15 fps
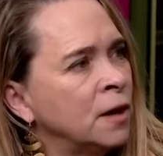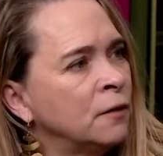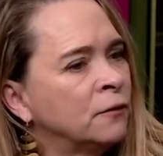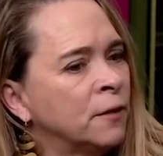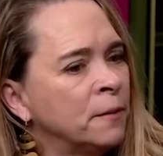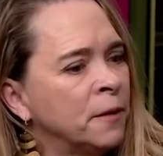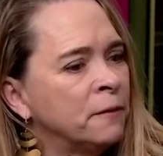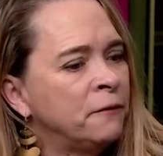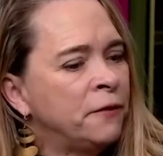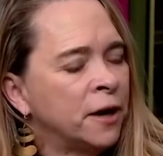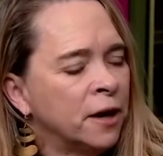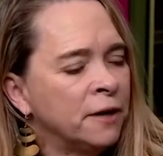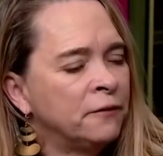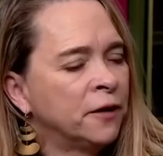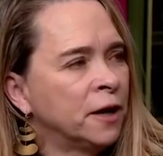From the
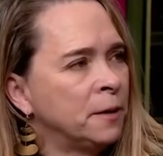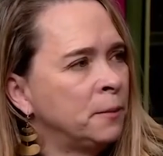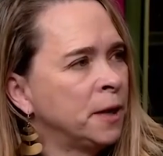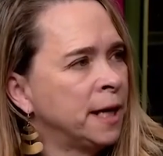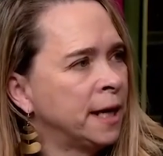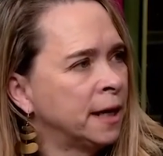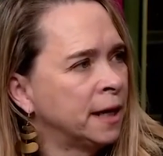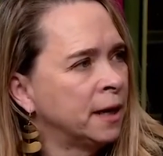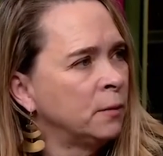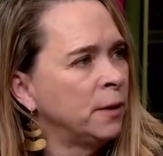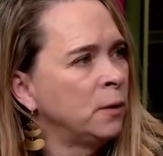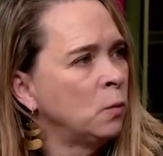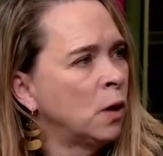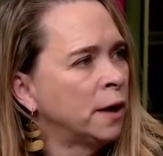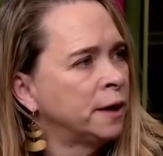very, very beginning, we
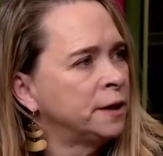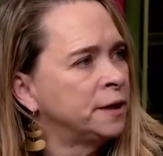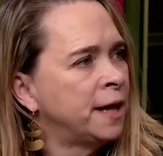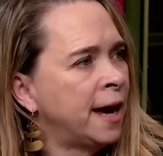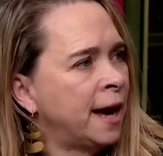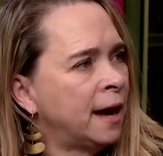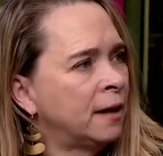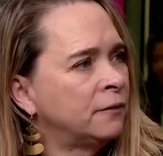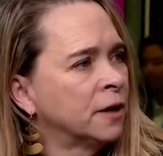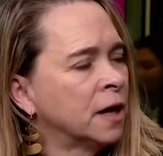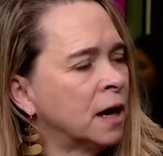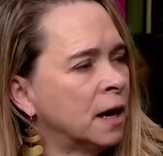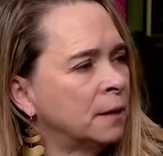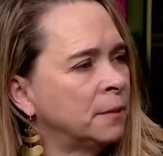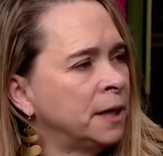wanted to have a
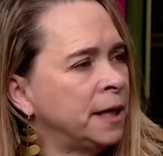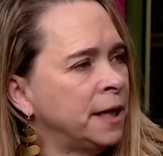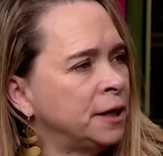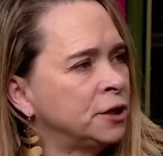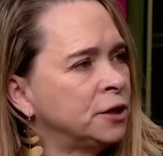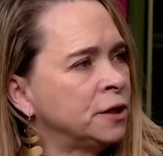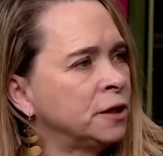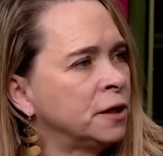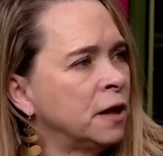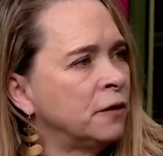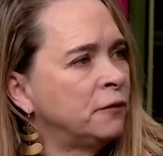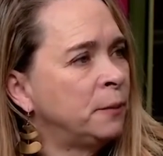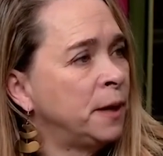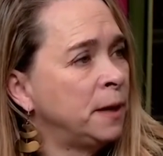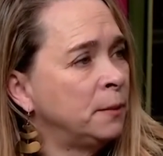combination of
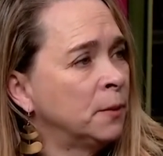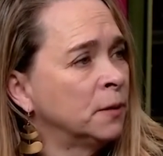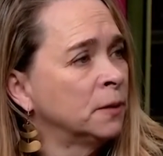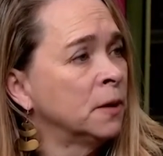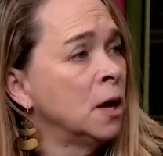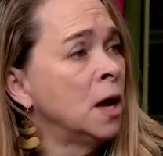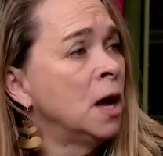people